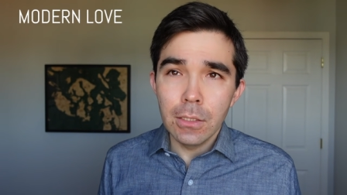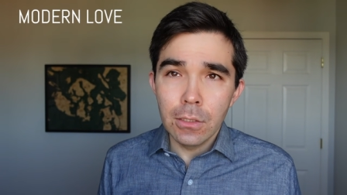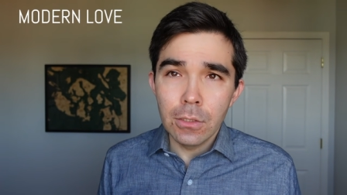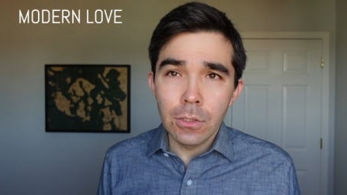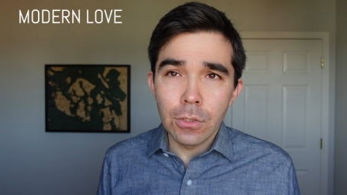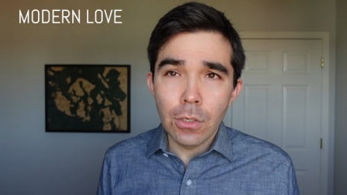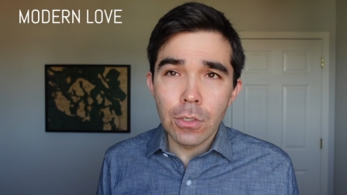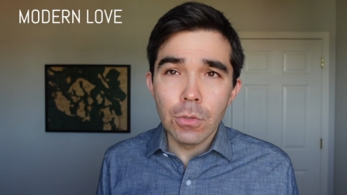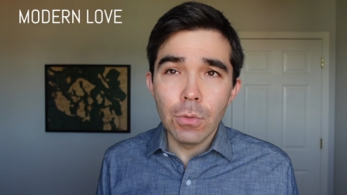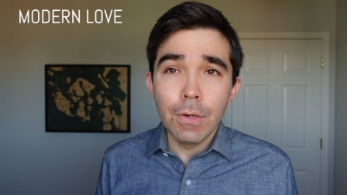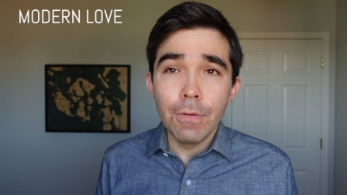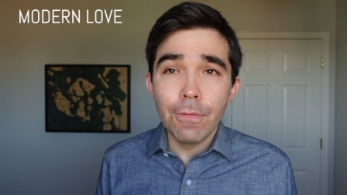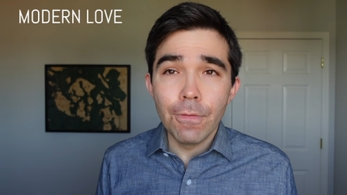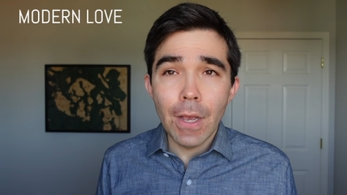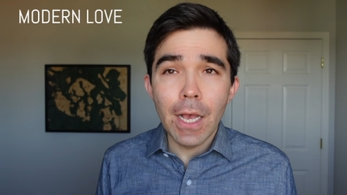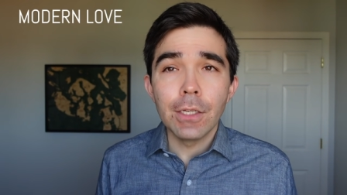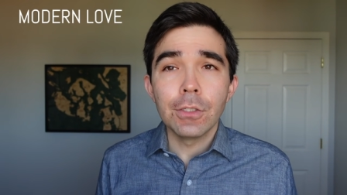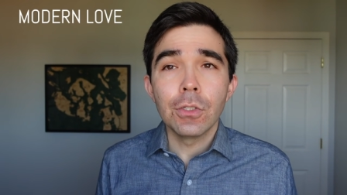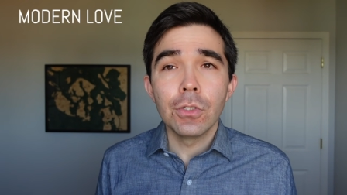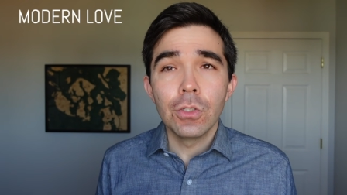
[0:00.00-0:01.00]
start to
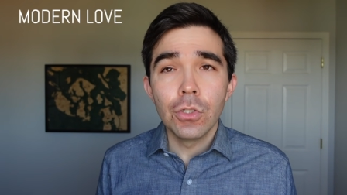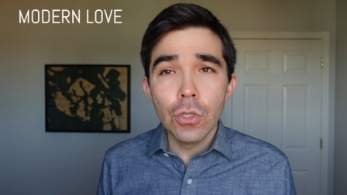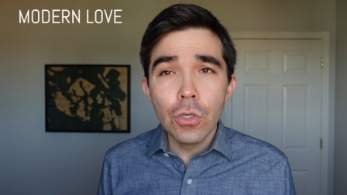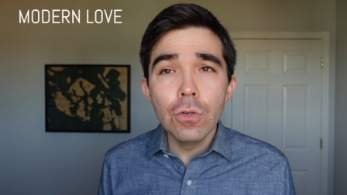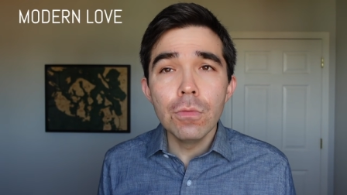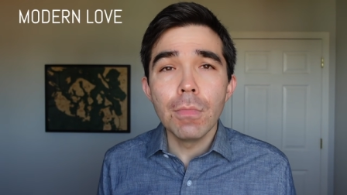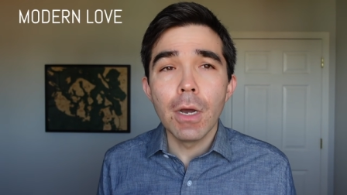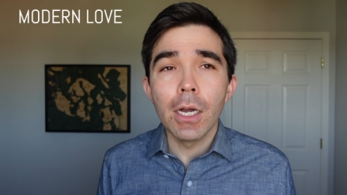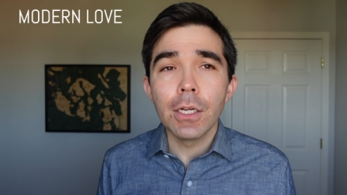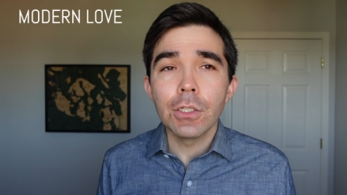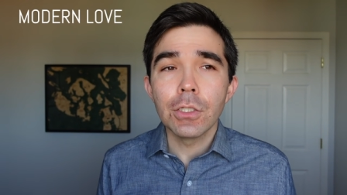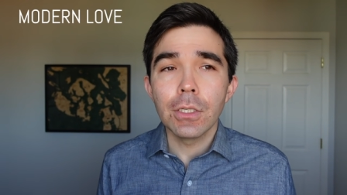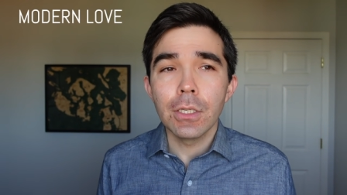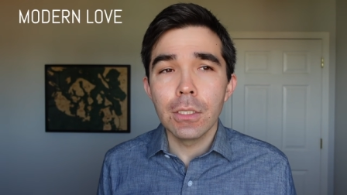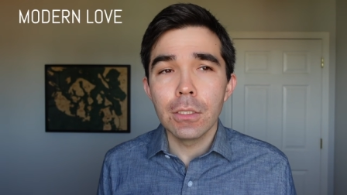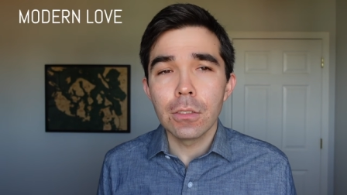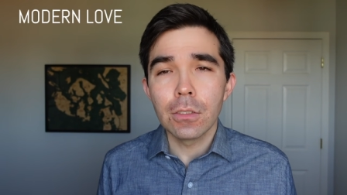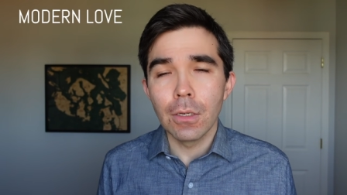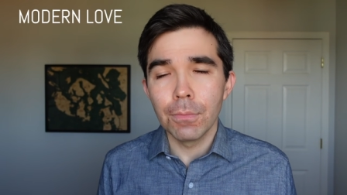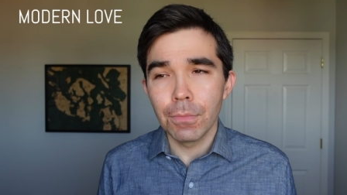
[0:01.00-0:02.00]
invest too much
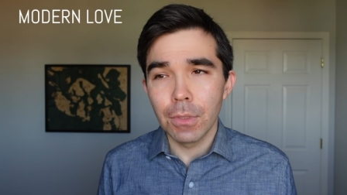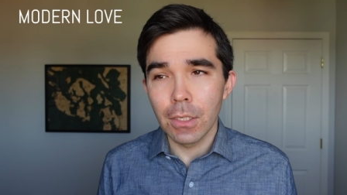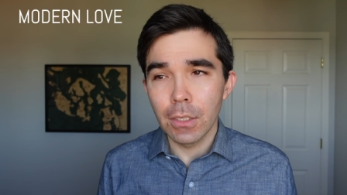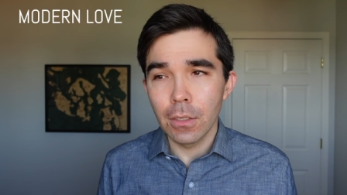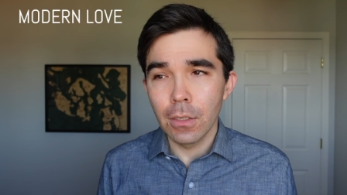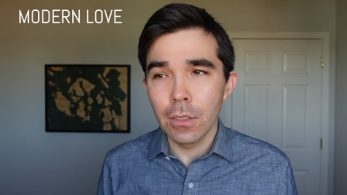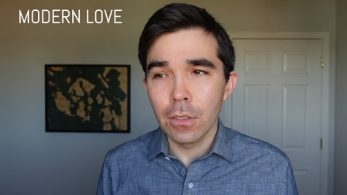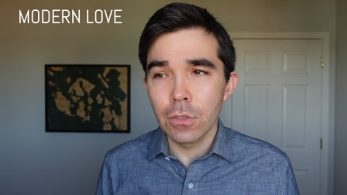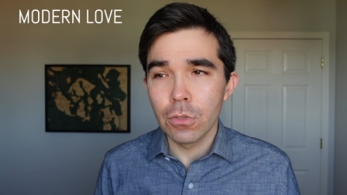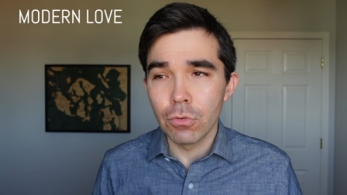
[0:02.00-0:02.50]
in something